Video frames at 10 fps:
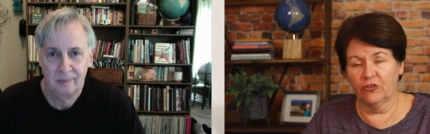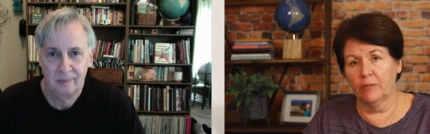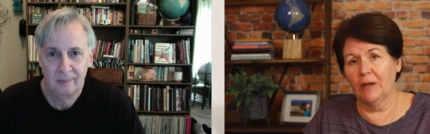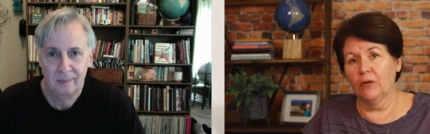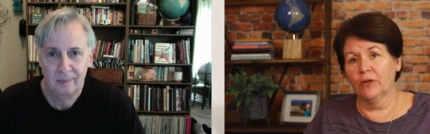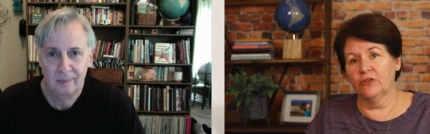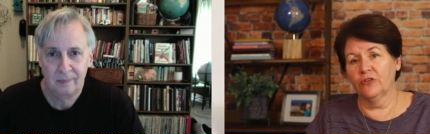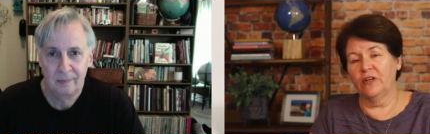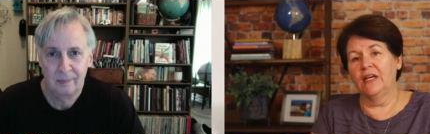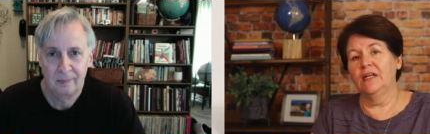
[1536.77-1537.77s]
Speaker 1: about real
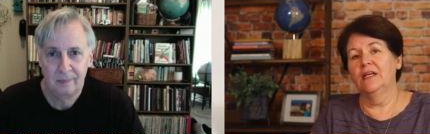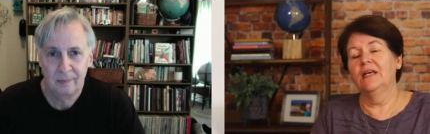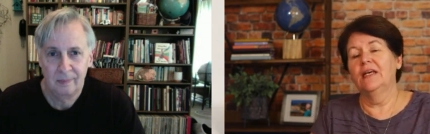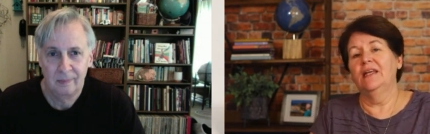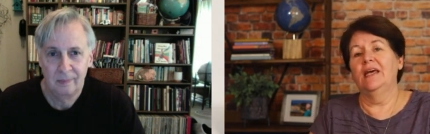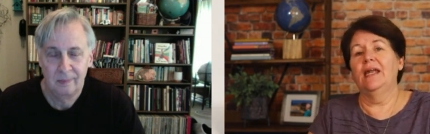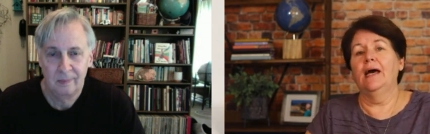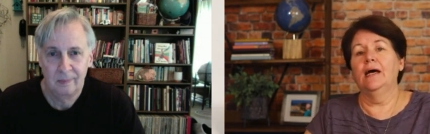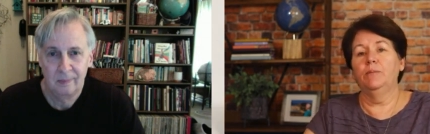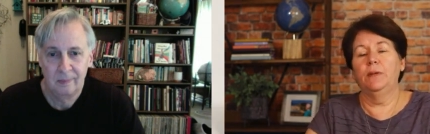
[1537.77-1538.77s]
estate and
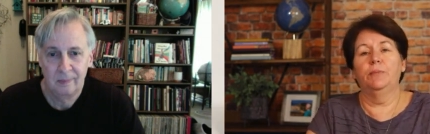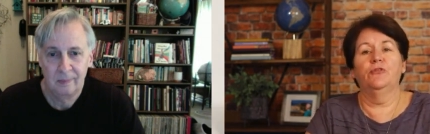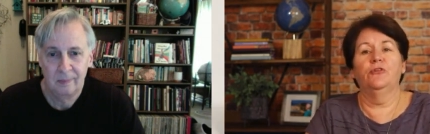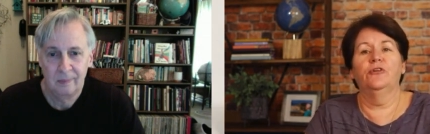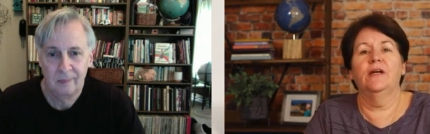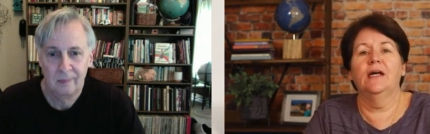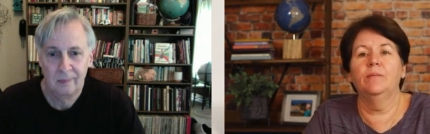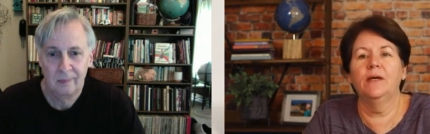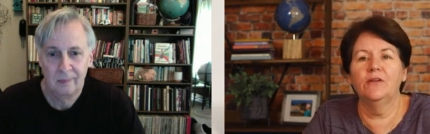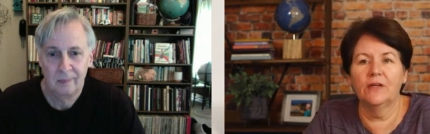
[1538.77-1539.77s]
add people to your
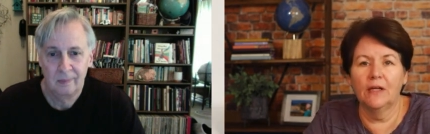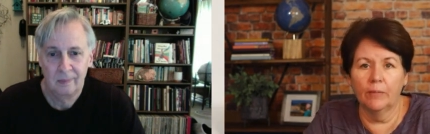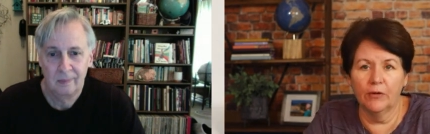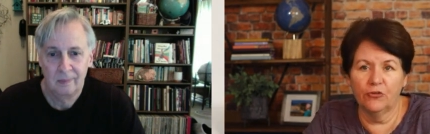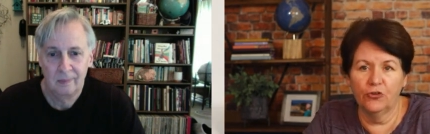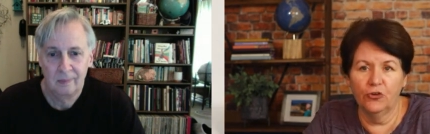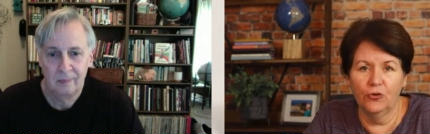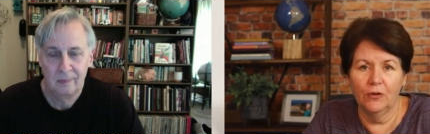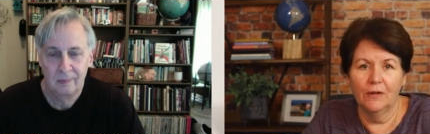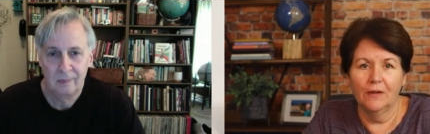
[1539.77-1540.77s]
database. And number two,
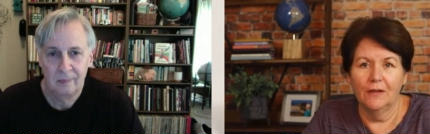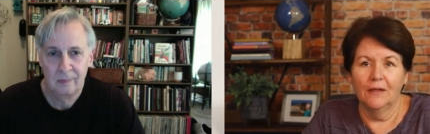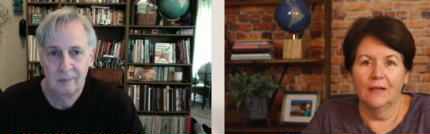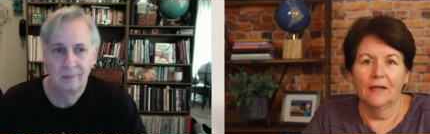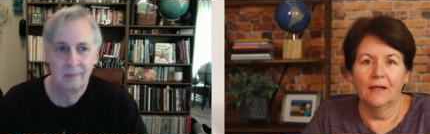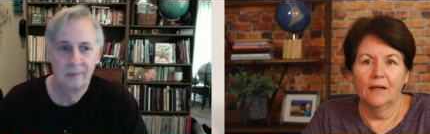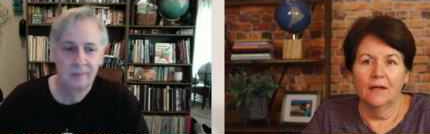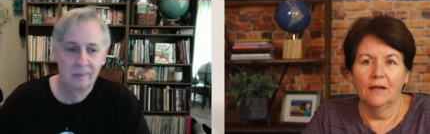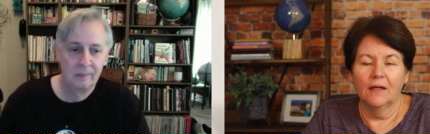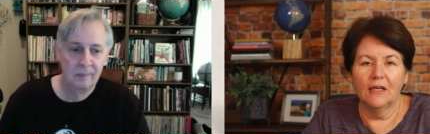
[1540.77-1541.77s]

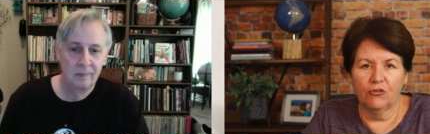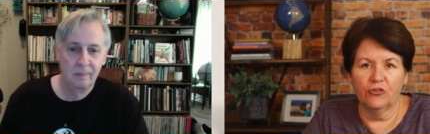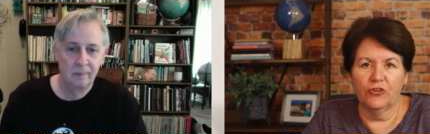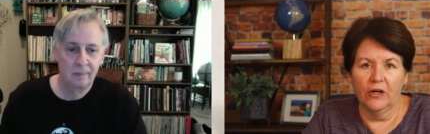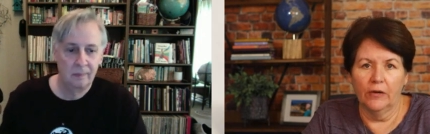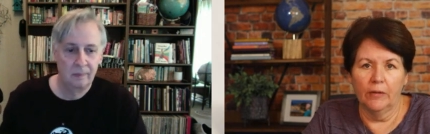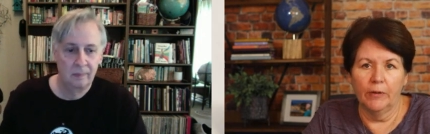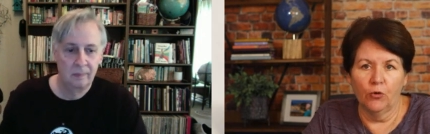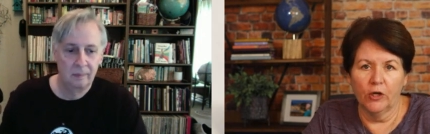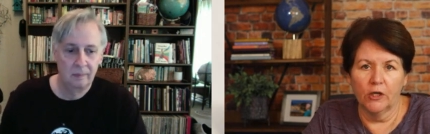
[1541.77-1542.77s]
get your C R M in
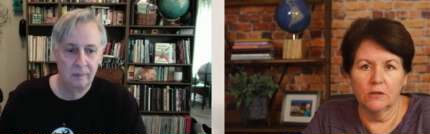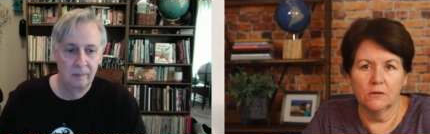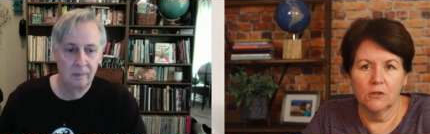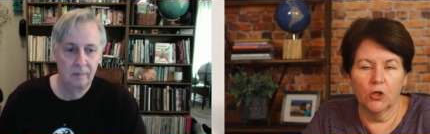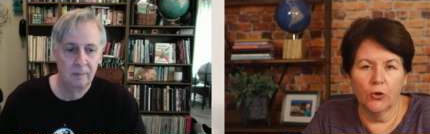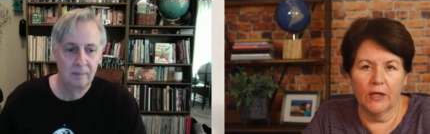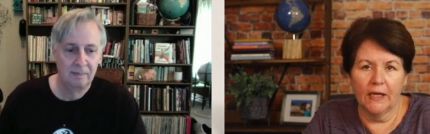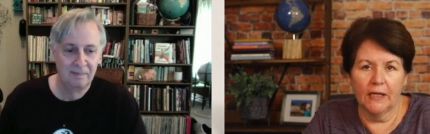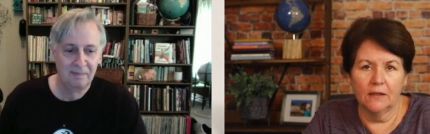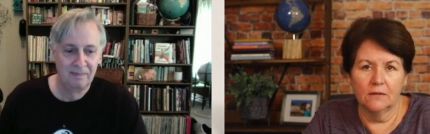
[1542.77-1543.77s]
order. Go get it.
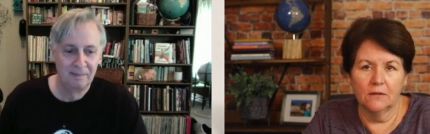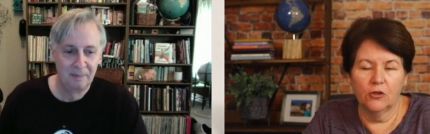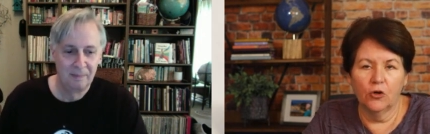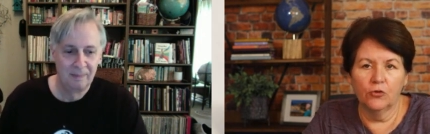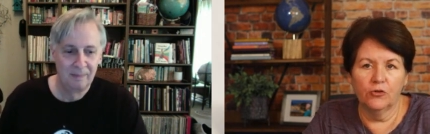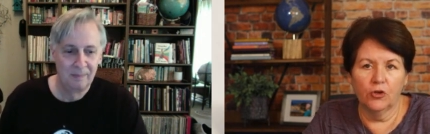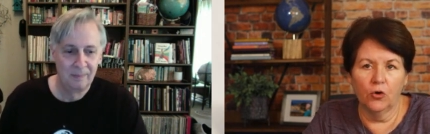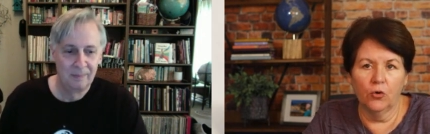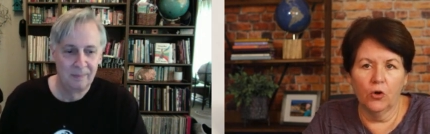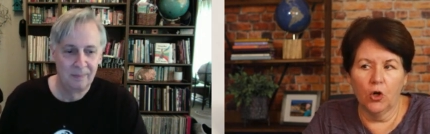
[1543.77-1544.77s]
Go,
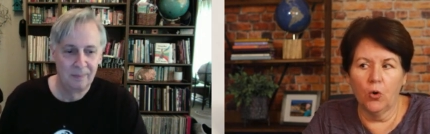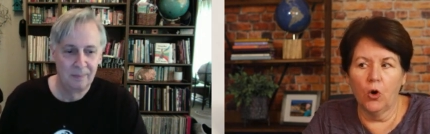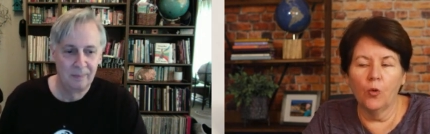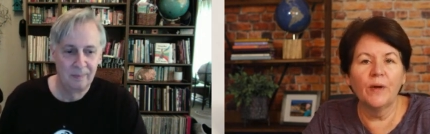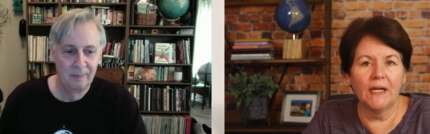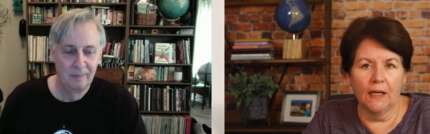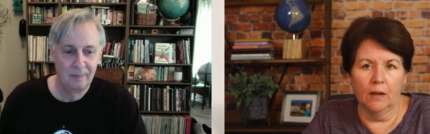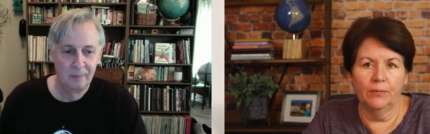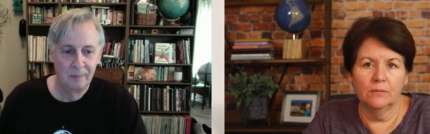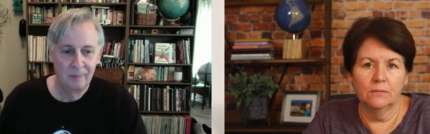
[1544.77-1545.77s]
go, go open it
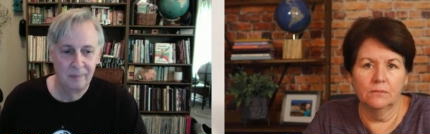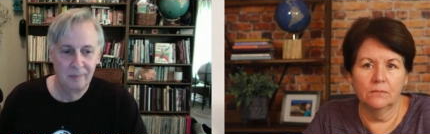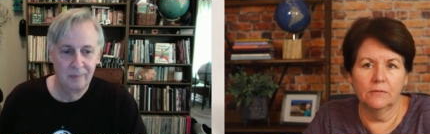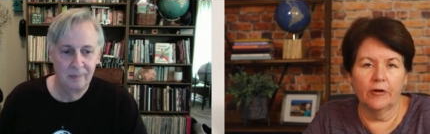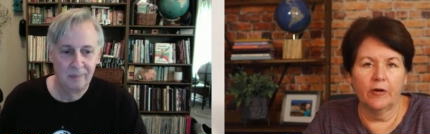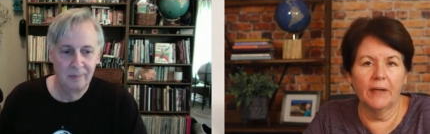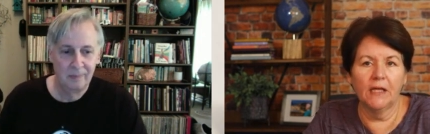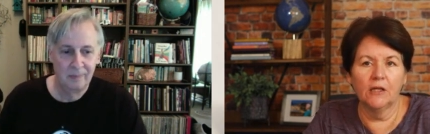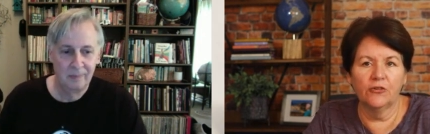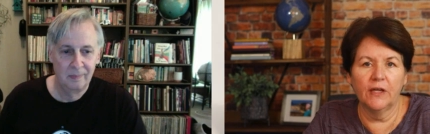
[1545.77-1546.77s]
up. For everybody
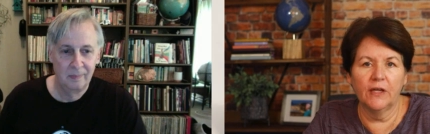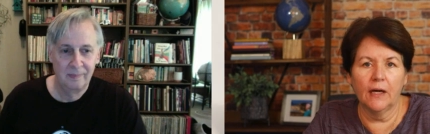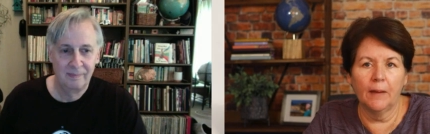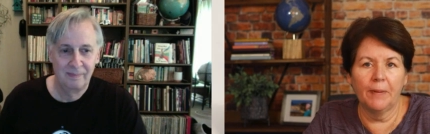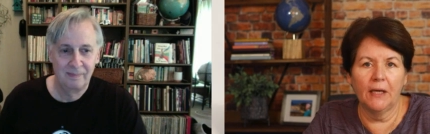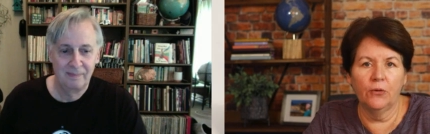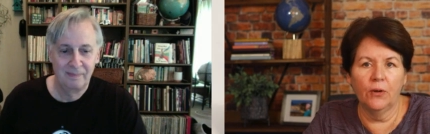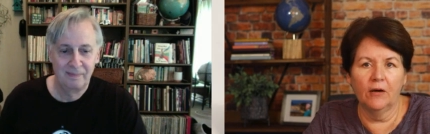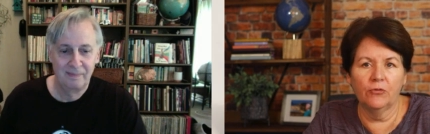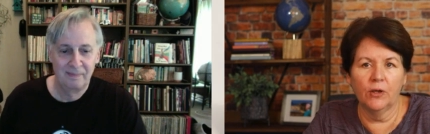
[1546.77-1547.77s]
listening, I bet you
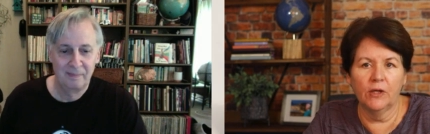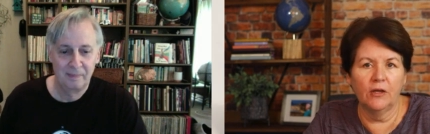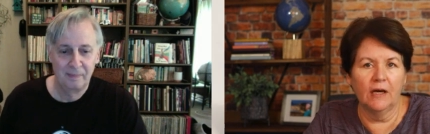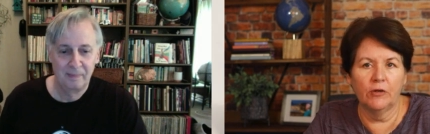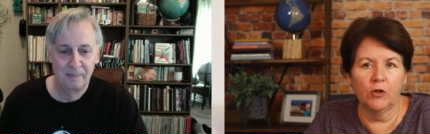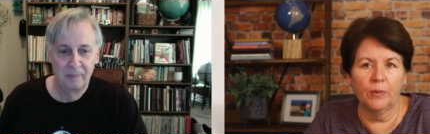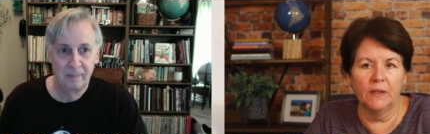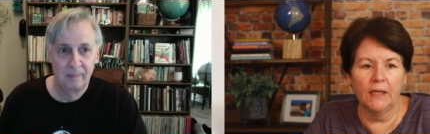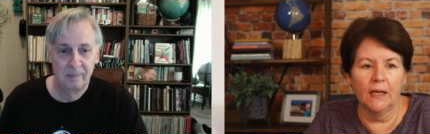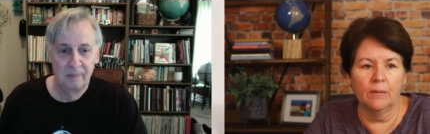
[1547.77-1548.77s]
have one and you haven't opened
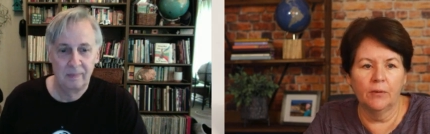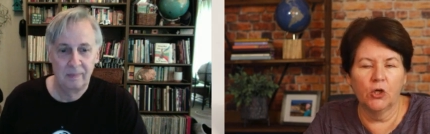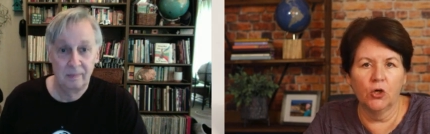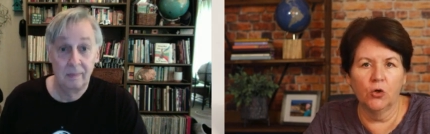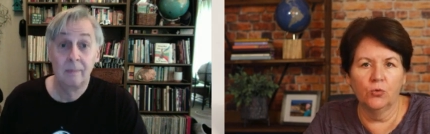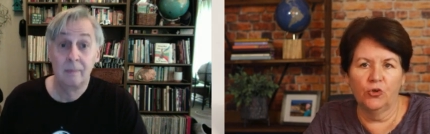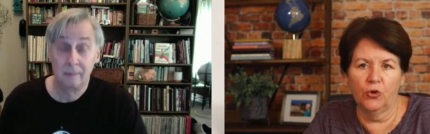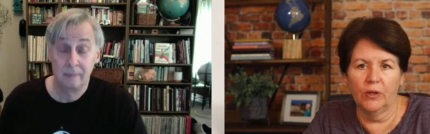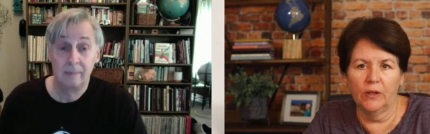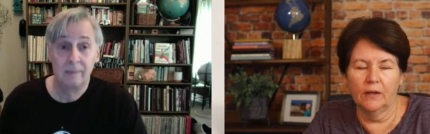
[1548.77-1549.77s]
it up. Go do
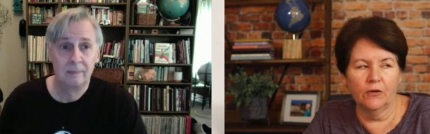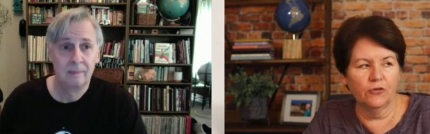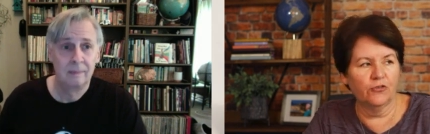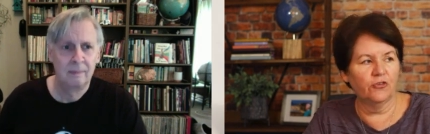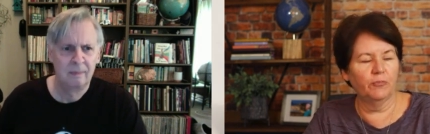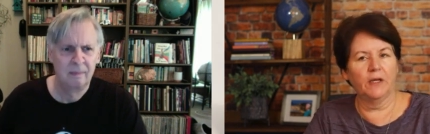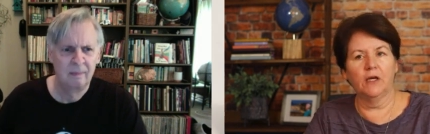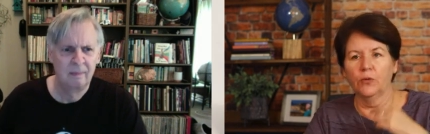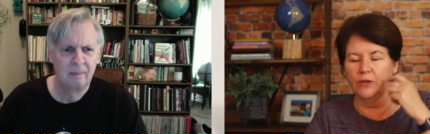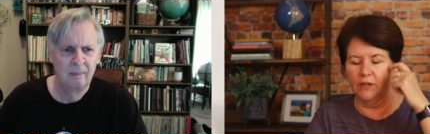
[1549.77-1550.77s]
it. I was just speaking
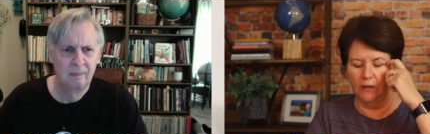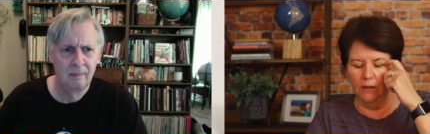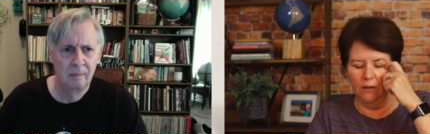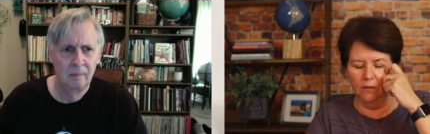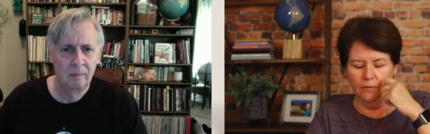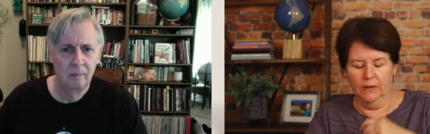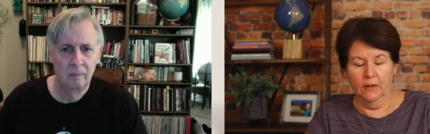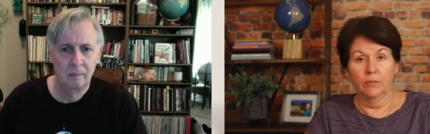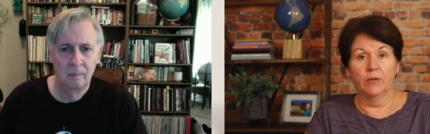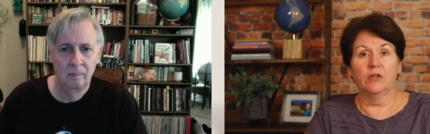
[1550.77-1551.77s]
with a, a
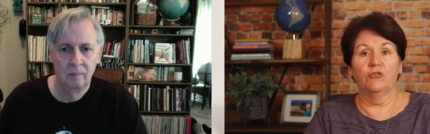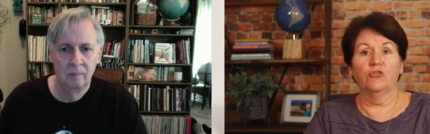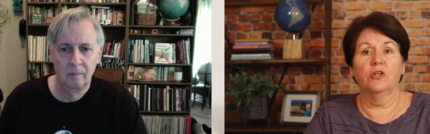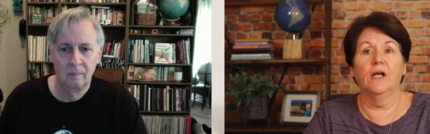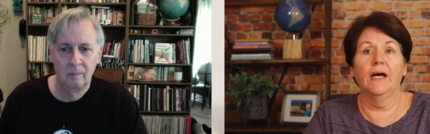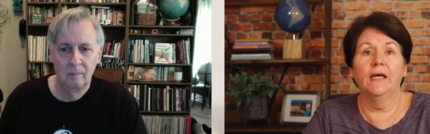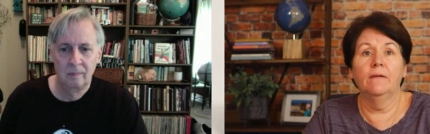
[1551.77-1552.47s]
potential client